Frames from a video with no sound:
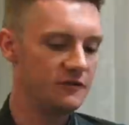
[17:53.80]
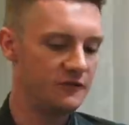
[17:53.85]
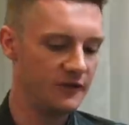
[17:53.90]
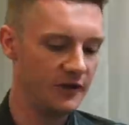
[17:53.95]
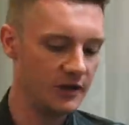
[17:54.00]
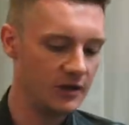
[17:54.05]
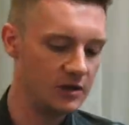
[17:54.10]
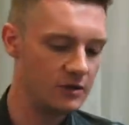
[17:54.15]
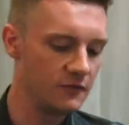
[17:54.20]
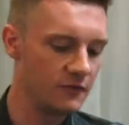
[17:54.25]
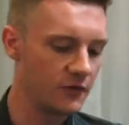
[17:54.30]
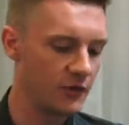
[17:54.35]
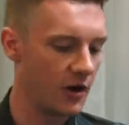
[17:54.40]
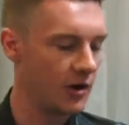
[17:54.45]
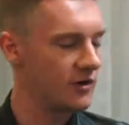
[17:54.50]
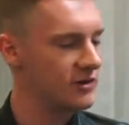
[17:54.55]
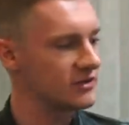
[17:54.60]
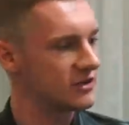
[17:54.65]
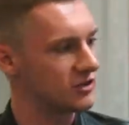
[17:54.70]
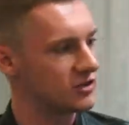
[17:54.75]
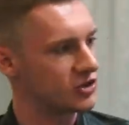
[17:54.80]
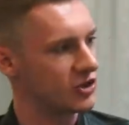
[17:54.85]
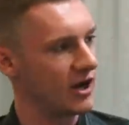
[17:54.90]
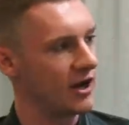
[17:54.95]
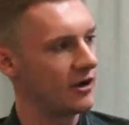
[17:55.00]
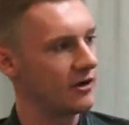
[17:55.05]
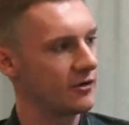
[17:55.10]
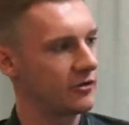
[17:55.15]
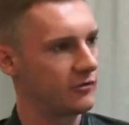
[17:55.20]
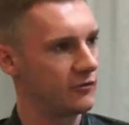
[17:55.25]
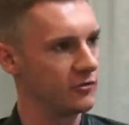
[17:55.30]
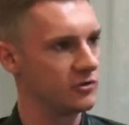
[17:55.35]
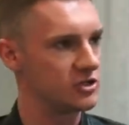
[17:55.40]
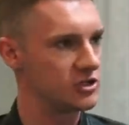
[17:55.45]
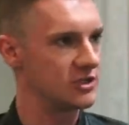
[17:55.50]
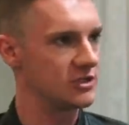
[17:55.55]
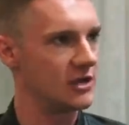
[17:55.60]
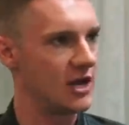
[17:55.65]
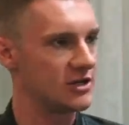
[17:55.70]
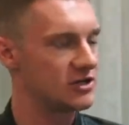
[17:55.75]
you feel like you've grown as a trader through
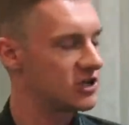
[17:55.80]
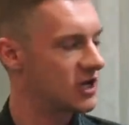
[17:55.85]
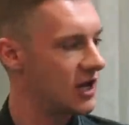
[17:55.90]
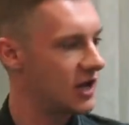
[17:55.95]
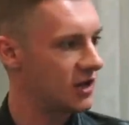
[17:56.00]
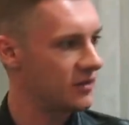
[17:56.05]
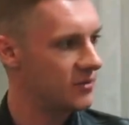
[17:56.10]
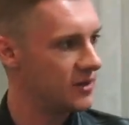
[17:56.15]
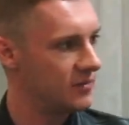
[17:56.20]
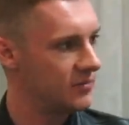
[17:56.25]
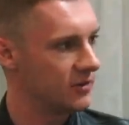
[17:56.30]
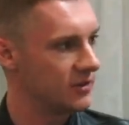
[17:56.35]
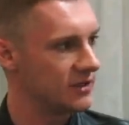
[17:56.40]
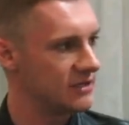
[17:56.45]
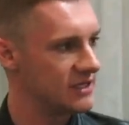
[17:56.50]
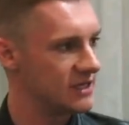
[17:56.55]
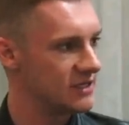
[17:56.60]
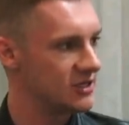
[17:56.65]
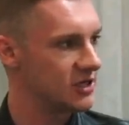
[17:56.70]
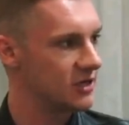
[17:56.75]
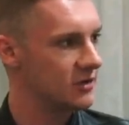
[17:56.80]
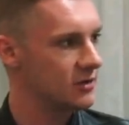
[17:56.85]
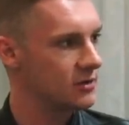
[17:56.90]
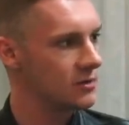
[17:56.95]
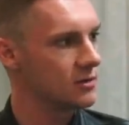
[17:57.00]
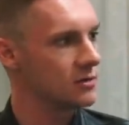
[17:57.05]
just educating people and teaching?